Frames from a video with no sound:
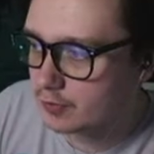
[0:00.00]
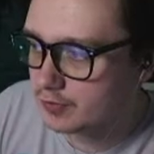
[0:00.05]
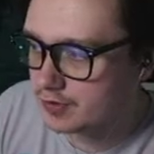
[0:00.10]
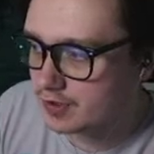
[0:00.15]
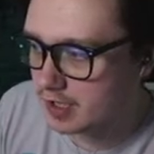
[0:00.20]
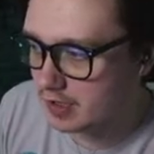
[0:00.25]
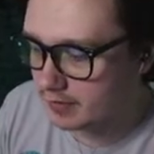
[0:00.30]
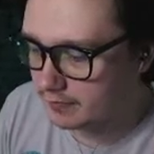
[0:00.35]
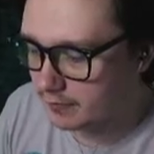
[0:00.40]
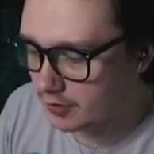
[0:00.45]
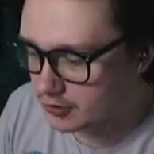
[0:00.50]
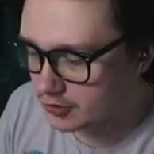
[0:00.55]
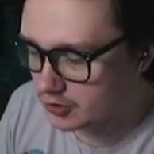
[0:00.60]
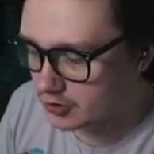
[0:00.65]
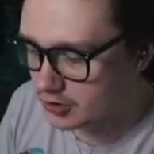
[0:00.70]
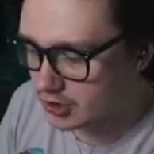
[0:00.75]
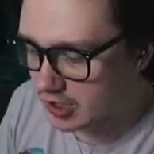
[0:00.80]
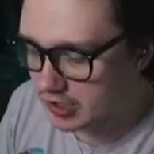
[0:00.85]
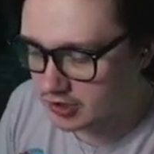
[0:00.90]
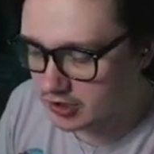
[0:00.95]
So if I just
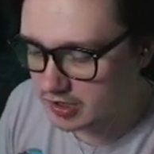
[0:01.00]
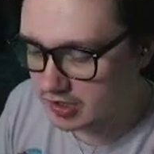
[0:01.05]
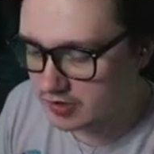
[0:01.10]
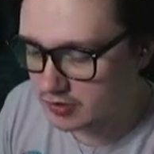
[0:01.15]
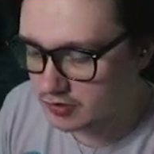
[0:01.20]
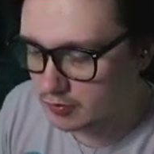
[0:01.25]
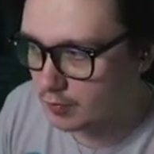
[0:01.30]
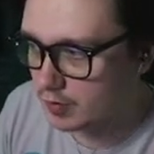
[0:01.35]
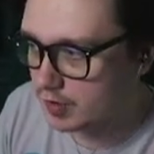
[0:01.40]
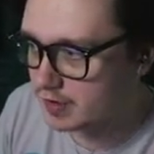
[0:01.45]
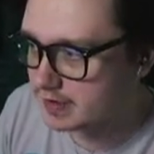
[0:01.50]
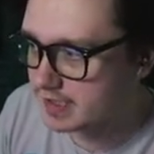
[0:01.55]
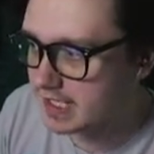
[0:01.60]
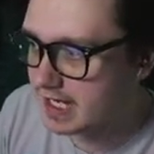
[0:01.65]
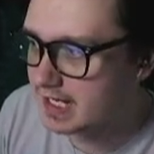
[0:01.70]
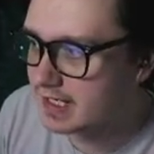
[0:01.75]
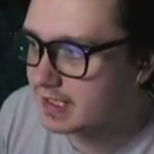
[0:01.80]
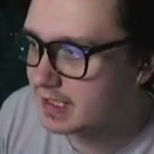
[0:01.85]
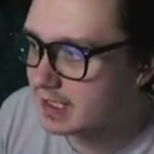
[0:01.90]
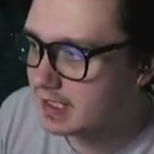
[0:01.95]
change that to
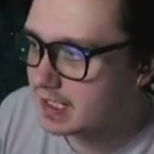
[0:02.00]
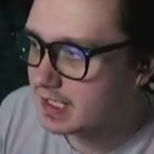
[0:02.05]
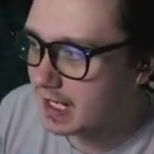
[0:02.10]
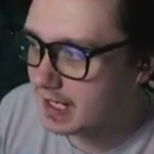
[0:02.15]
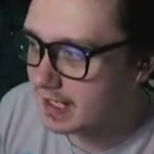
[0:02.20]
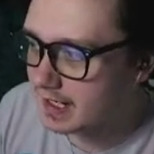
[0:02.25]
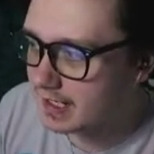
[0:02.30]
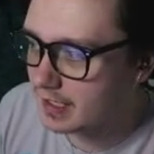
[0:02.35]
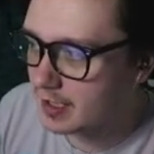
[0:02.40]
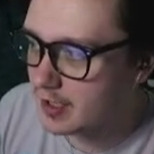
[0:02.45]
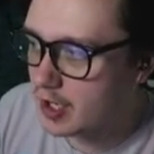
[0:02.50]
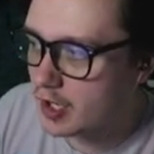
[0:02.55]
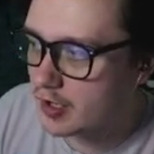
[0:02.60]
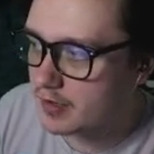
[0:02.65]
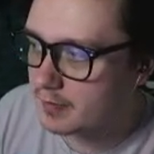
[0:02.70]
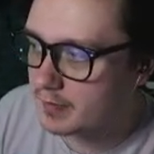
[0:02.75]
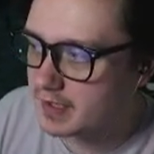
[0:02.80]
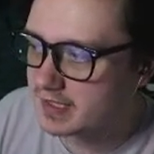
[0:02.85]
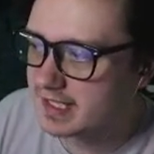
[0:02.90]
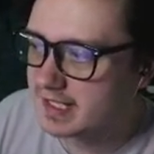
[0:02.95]
110, and then I know that
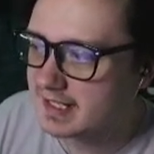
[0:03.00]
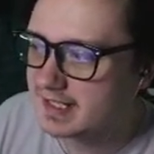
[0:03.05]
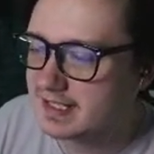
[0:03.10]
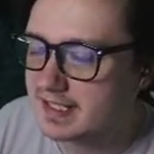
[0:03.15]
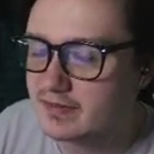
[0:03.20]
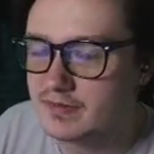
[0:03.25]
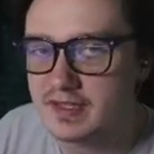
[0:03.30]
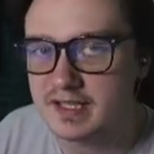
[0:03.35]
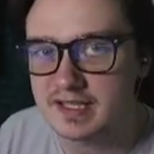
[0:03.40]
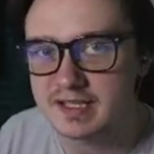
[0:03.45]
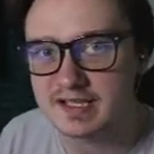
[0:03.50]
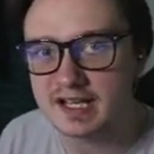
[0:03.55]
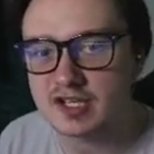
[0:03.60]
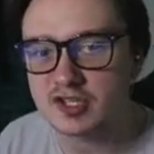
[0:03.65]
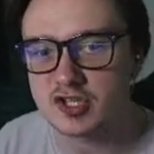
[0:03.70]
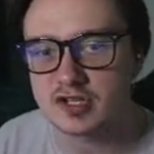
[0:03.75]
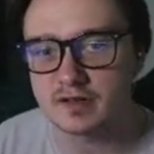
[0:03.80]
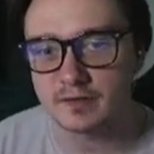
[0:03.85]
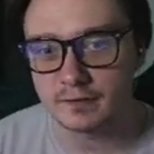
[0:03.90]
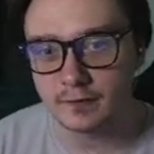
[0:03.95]
my sensitivity is
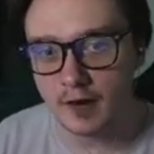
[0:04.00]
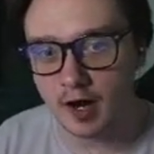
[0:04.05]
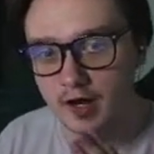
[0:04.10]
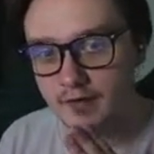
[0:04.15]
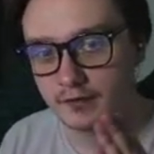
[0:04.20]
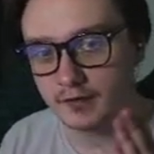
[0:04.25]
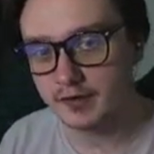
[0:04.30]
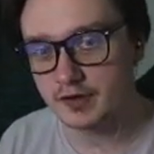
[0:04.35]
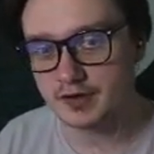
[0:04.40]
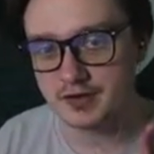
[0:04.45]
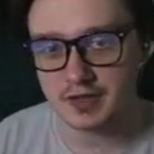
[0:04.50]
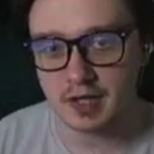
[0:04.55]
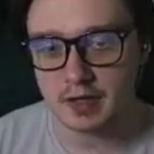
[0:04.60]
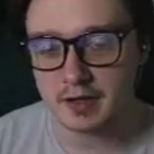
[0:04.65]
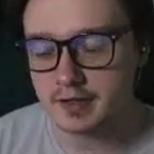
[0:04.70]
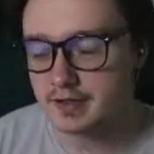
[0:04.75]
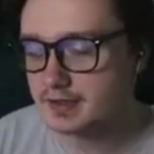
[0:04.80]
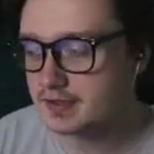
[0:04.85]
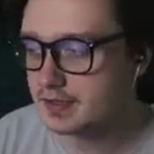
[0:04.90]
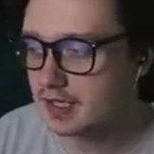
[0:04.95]
actually 5 on the
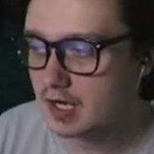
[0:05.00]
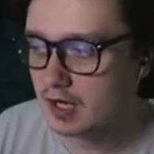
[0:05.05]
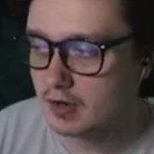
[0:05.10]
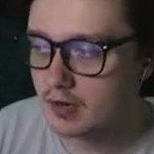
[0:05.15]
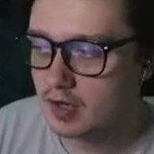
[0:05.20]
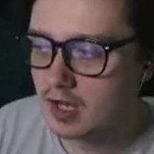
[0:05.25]
sides, so